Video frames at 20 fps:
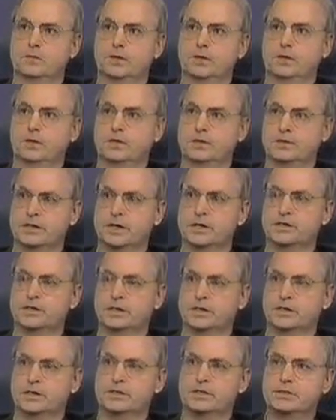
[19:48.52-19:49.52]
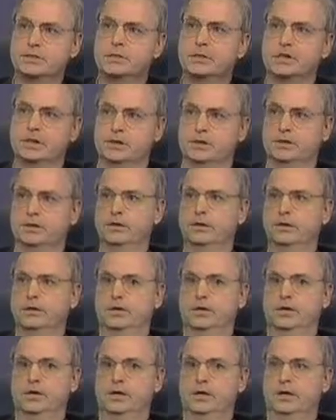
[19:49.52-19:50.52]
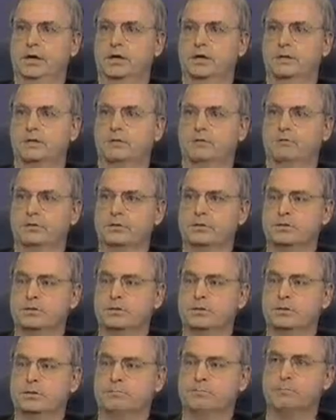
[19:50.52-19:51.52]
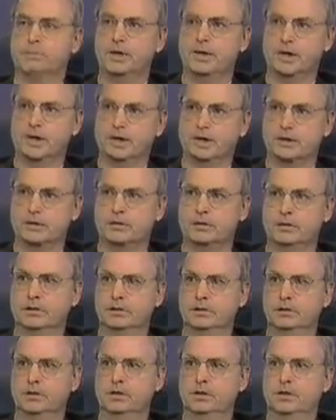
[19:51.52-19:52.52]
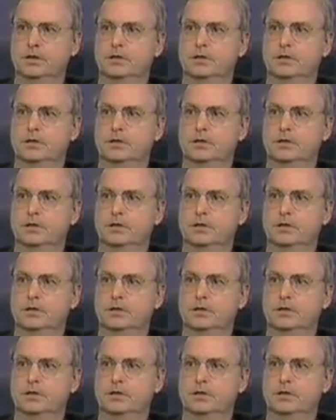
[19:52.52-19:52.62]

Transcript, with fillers: It is actually a sin against the virtue of piety